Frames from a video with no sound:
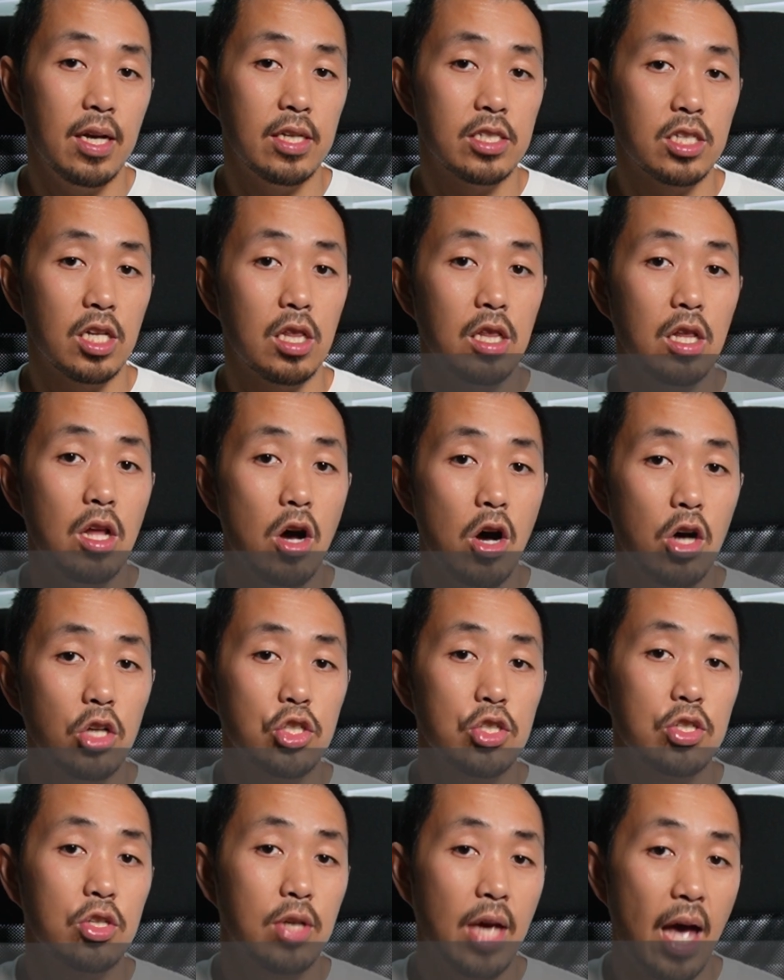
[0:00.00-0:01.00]
is a
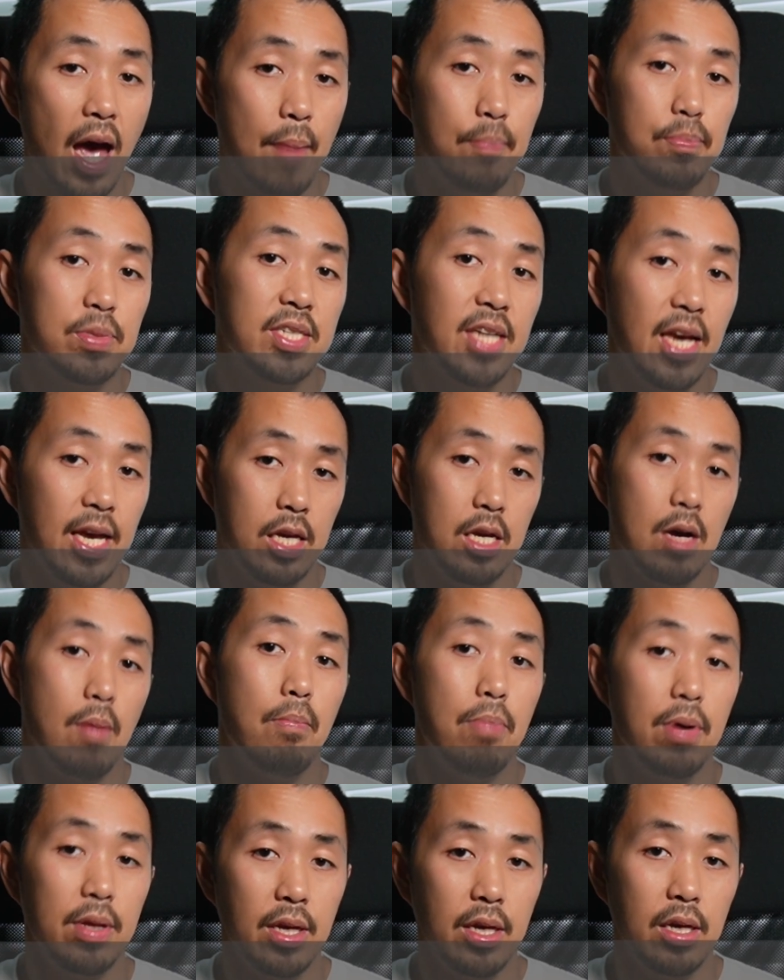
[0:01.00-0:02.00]
large cap tech
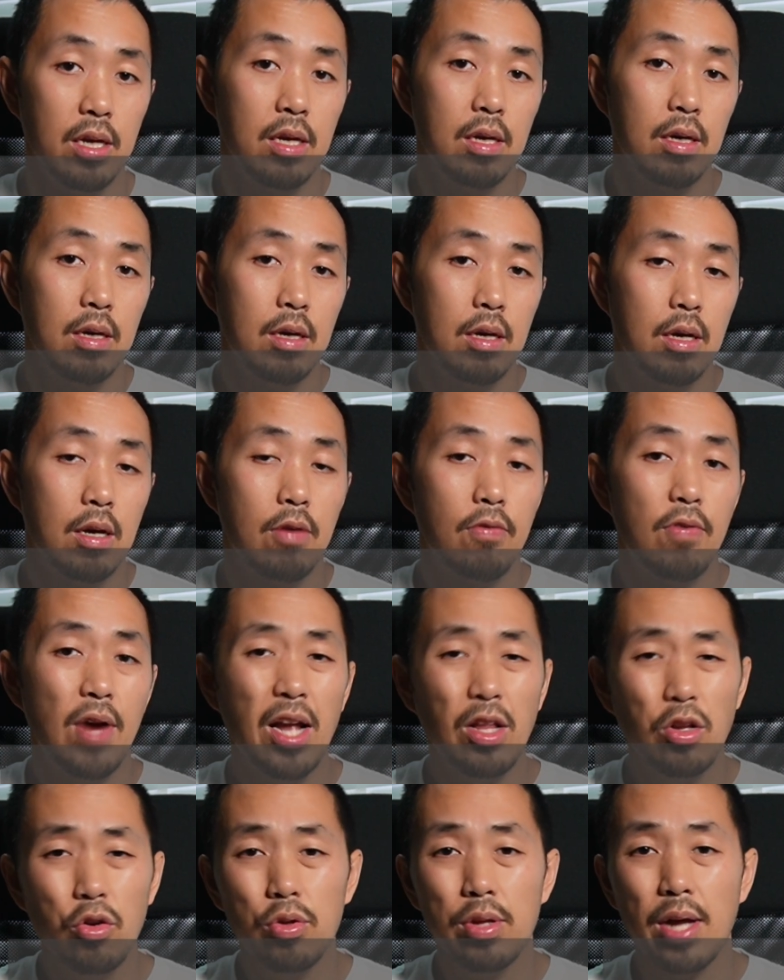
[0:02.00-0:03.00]
company
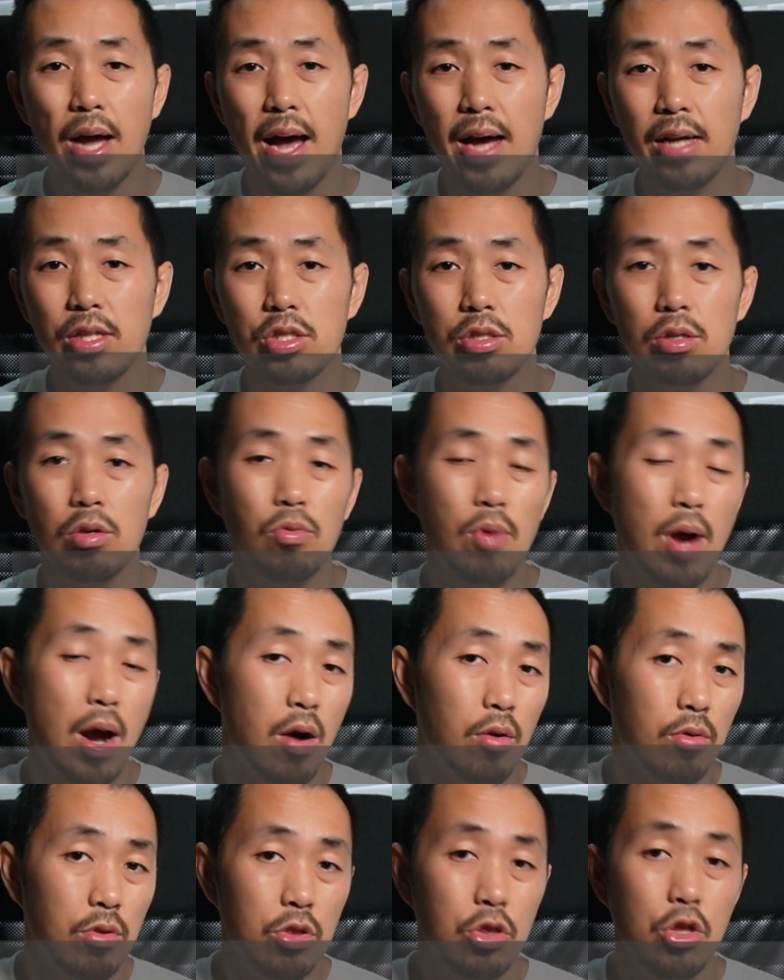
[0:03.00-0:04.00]
valued at
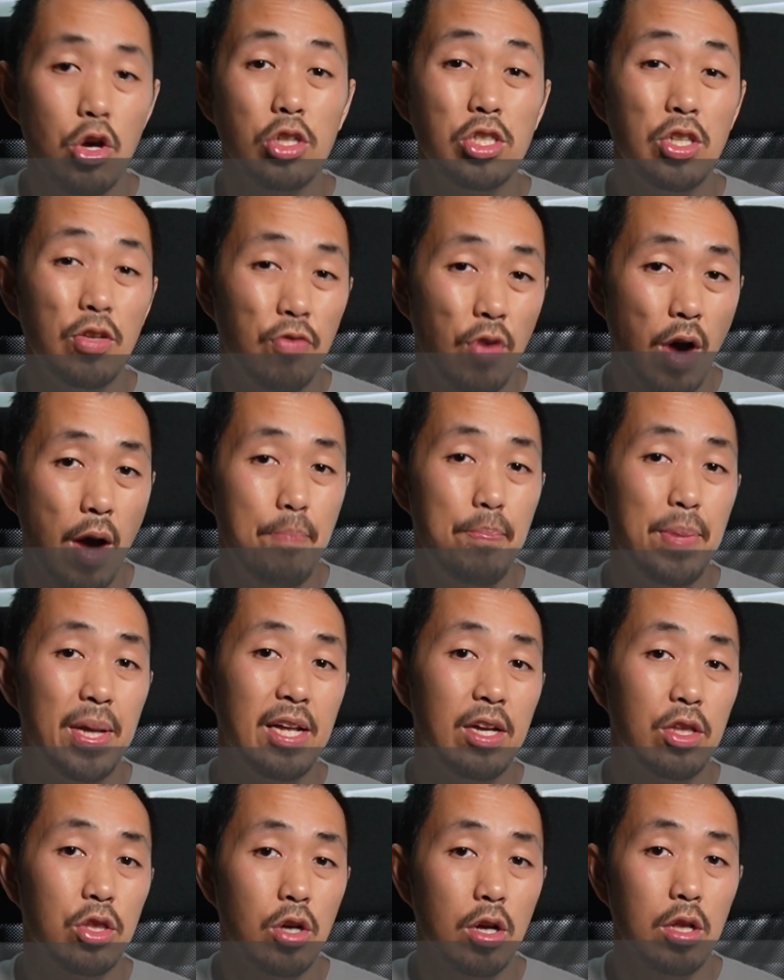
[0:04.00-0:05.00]
around $35
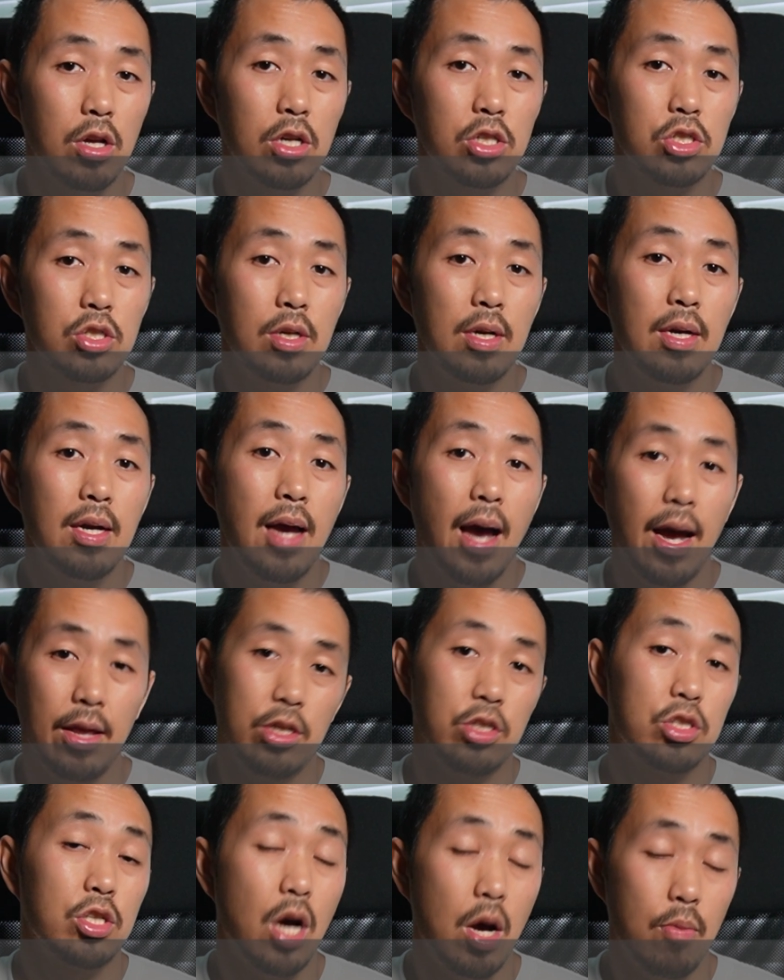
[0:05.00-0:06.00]
billion at
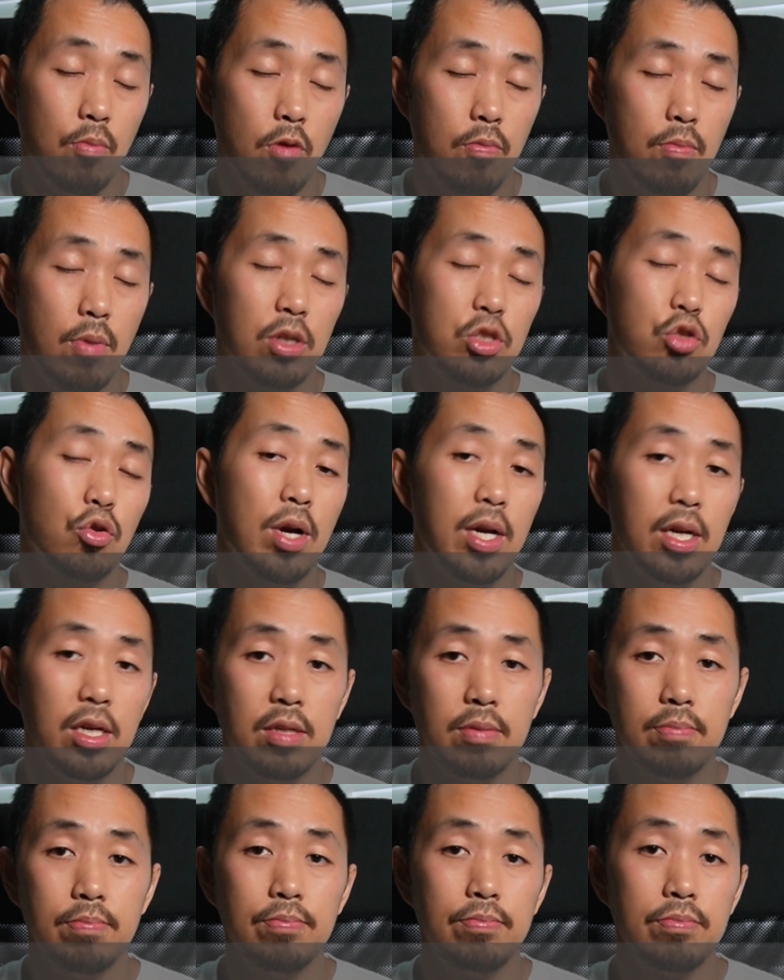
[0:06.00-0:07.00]
the time of my trade.